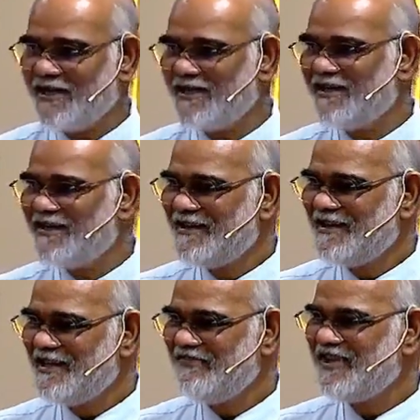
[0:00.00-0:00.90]
And
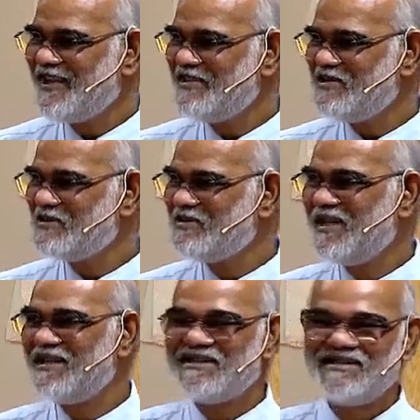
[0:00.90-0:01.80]
even as you
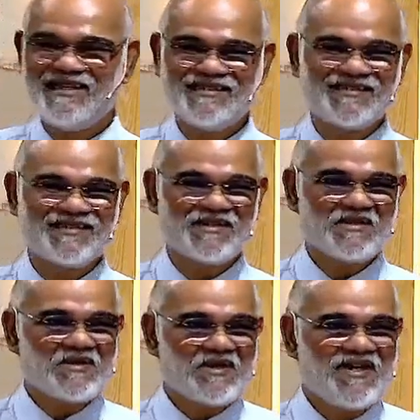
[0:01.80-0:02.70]
hear these,
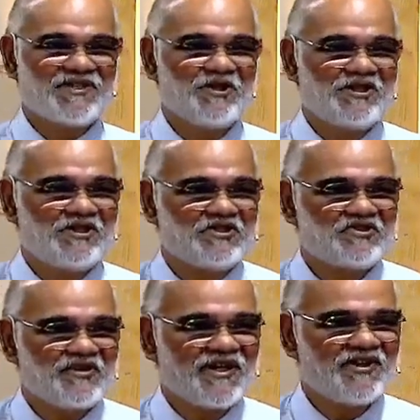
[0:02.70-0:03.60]
he's going to
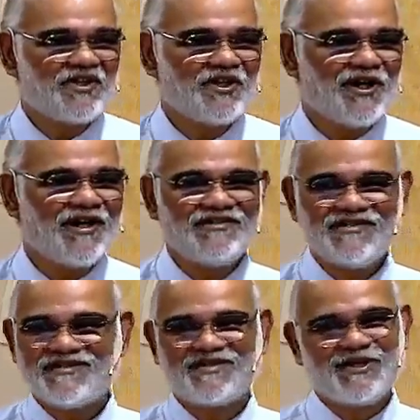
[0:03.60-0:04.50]
strengthen your heart.
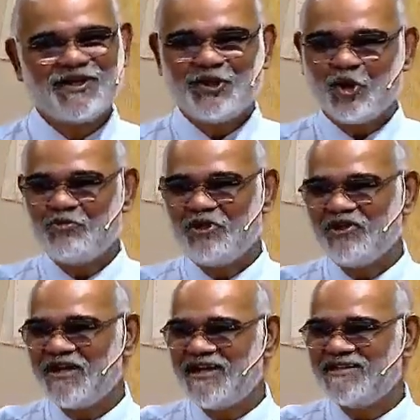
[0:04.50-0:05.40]
Just open
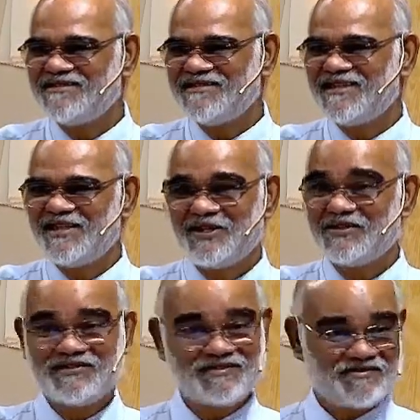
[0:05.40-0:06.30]
your hands and say,
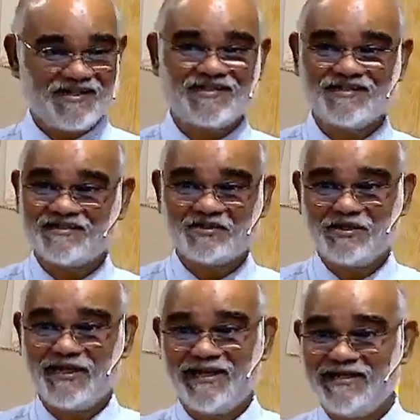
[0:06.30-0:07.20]
Lord, strengthen.
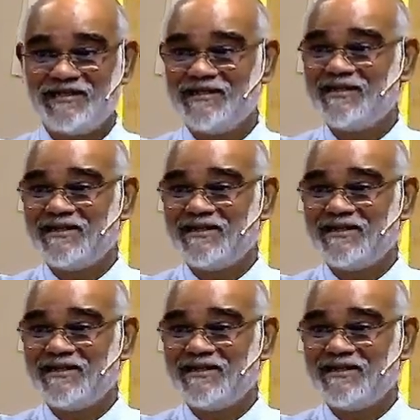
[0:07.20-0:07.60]
Go ahead.